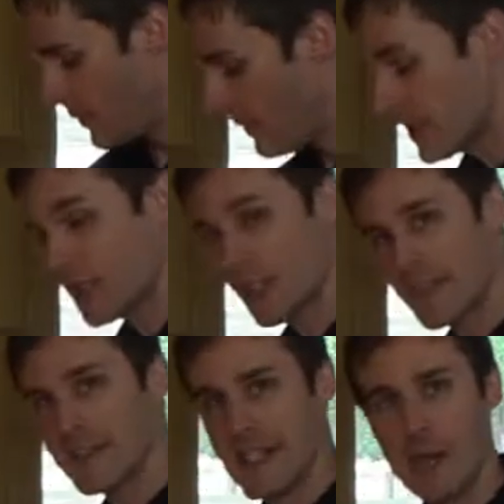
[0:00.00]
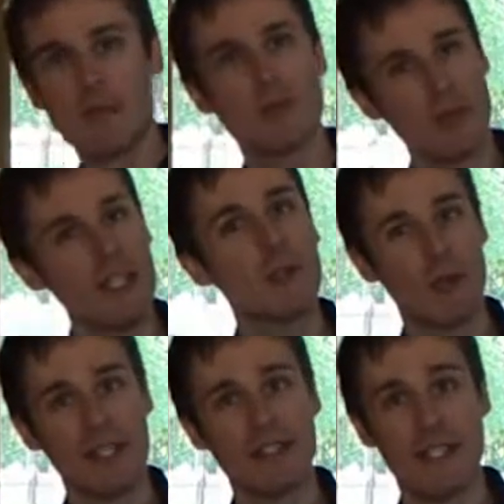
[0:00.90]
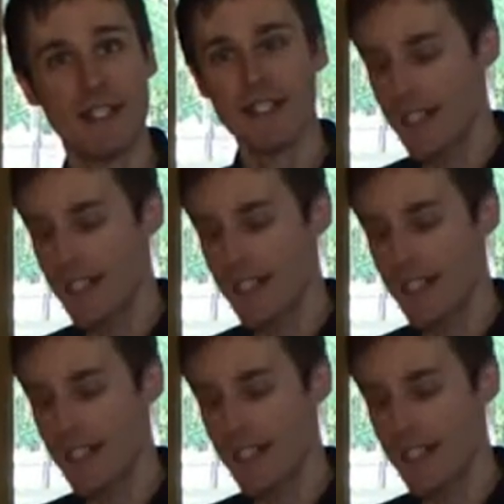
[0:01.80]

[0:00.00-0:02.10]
We want to cook the salmon pretty quickly.